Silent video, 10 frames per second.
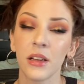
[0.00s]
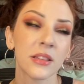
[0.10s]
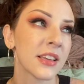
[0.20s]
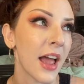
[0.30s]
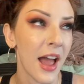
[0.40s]

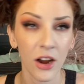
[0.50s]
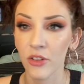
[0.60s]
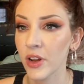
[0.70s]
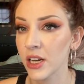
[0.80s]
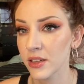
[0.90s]
It's
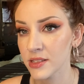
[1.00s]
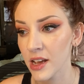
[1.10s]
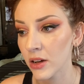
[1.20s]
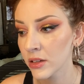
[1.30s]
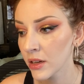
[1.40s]
aggravating as
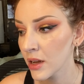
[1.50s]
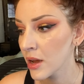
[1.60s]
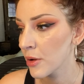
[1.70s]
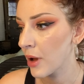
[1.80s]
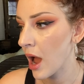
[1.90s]
hell.
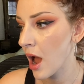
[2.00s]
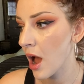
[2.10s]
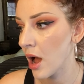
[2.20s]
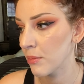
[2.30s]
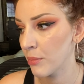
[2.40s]

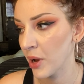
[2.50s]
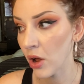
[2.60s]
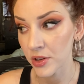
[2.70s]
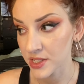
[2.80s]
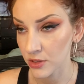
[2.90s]
But
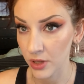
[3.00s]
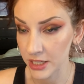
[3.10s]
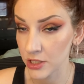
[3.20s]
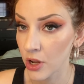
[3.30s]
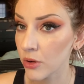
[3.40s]
also, like,
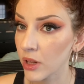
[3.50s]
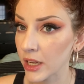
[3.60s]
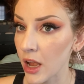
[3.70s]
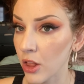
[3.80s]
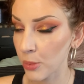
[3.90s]
to note, like,
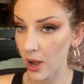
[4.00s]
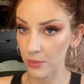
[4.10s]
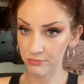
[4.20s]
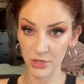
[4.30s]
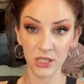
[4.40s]

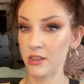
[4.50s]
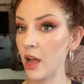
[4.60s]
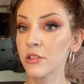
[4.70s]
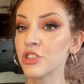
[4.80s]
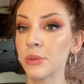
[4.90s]
Colourpop does
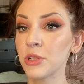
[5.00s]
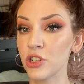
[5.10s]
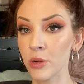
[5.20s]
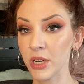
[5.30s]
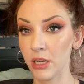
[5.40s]
not ship to
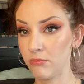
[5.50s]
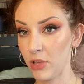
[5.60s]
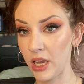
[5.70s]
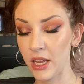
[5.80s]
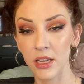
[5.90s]
Germany.
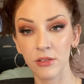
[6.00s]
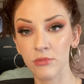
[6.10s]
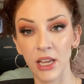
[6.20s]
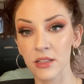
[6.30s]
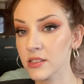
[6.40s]
Like, it
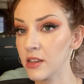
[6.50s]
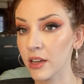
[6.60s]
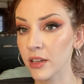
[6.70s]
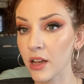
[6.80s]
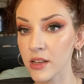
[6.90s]
gets stuck
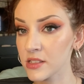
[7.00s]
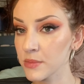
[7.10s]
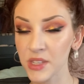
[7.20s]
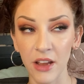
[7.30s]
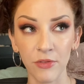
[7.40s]
in
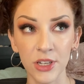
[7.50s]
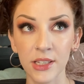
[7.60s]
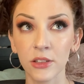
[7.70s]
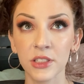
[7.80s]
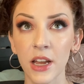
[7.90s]
customs every
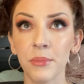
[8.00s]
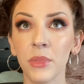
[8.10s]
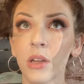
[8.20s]
single time.